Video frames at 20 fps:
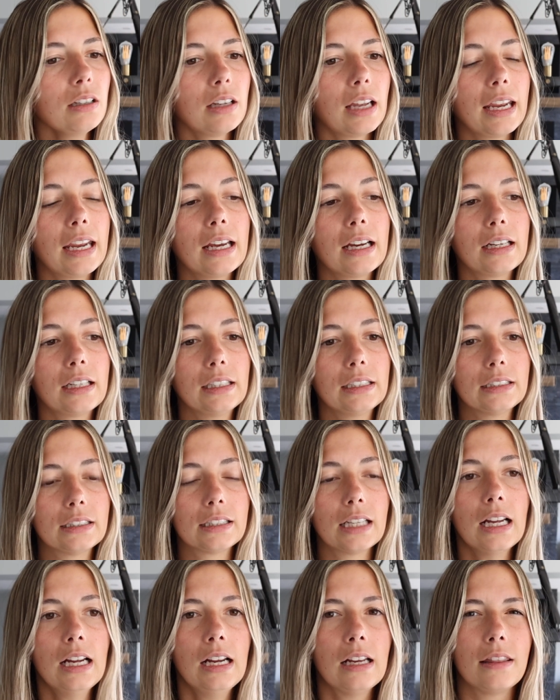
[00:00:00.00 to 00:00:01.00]
And
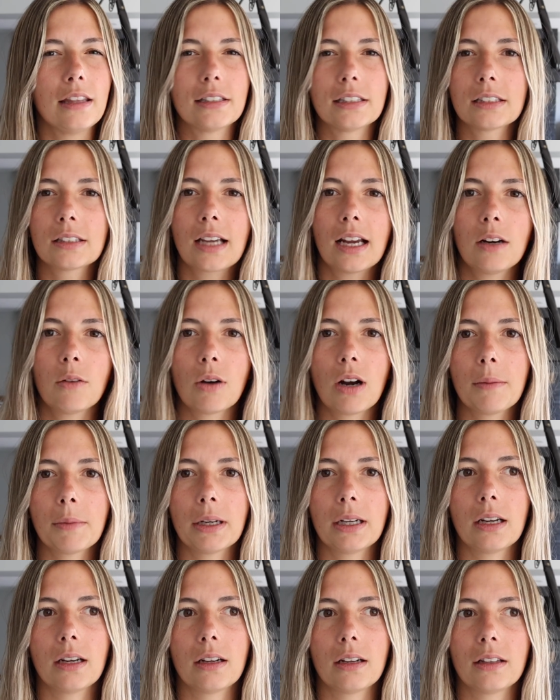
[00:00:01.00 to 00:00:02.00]
this is kind of where I'm
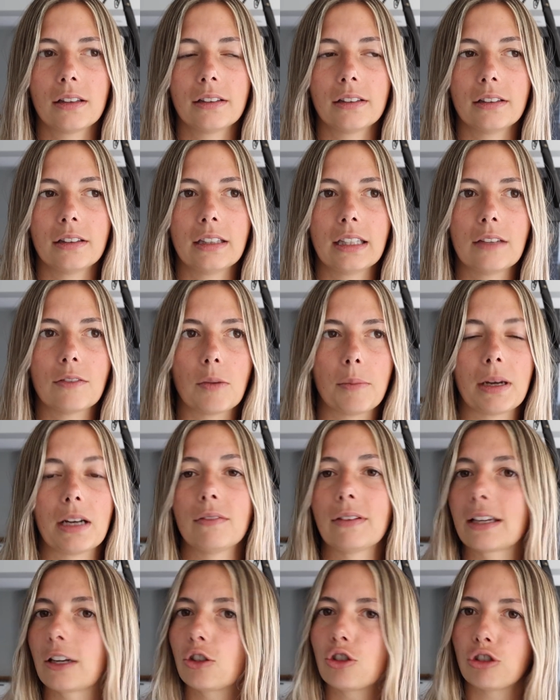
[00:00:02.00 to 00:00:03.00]
going to leave a bit of
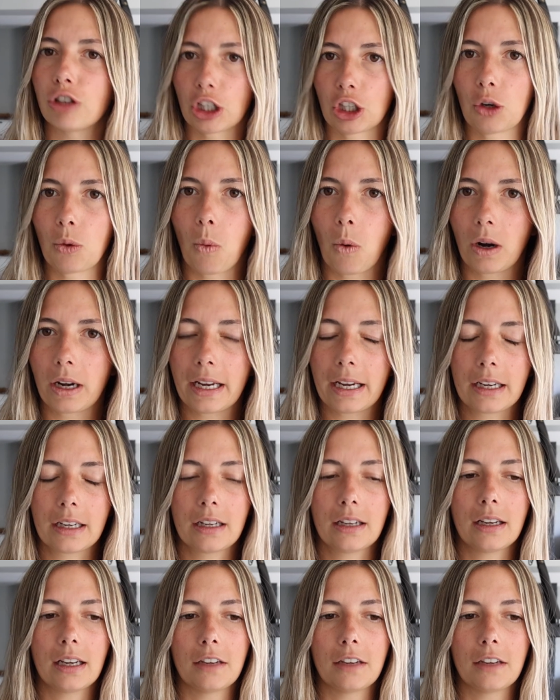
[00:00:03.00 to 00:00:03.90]
like a trigger warning.